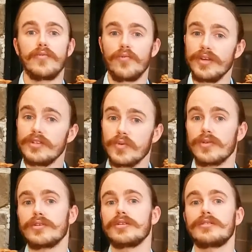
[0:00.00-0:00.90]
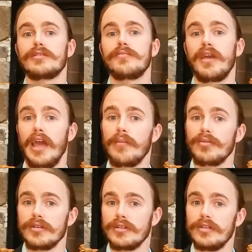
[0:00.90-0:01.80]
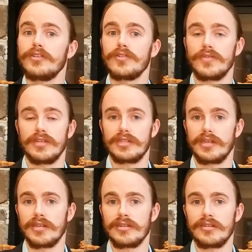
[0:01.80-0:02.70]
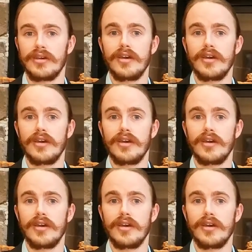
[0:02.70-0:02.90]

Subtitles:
resources to be able to teach you these things.